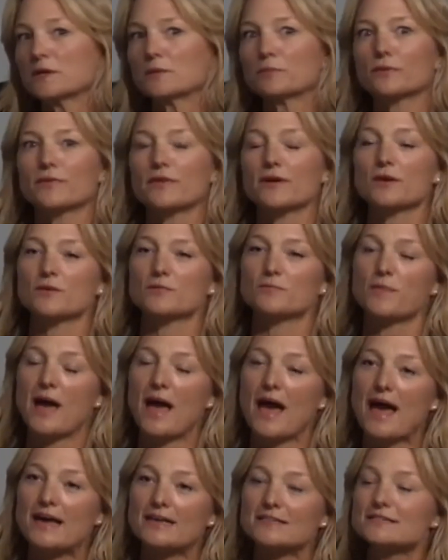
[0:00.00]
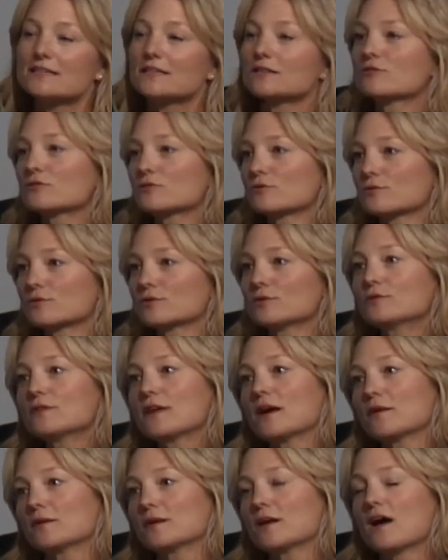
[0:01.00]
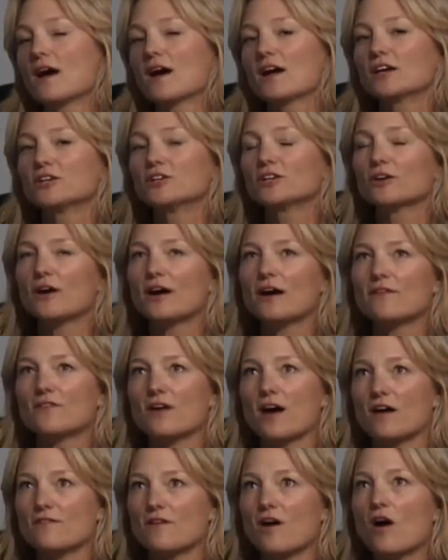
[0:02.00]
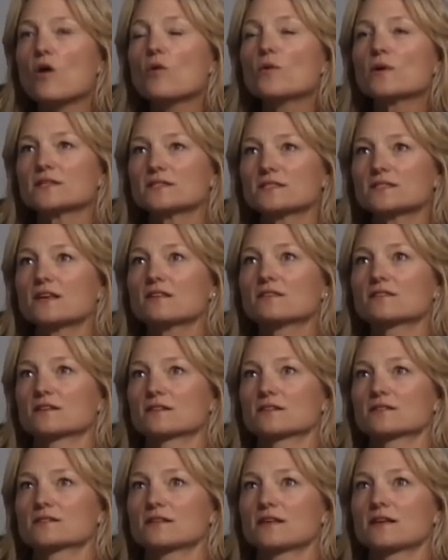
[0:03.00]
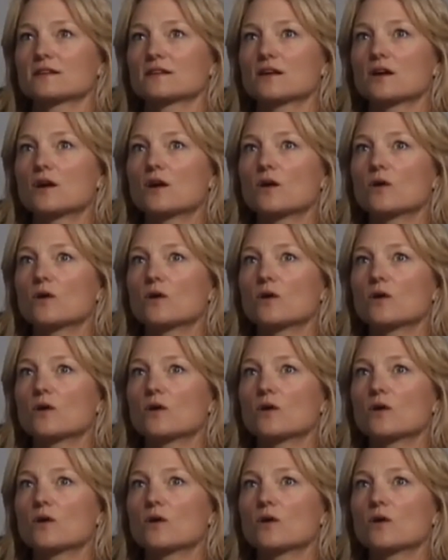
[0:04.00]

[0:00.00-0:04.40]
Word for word: people that are passing through that, you know, I've, I've always said this, that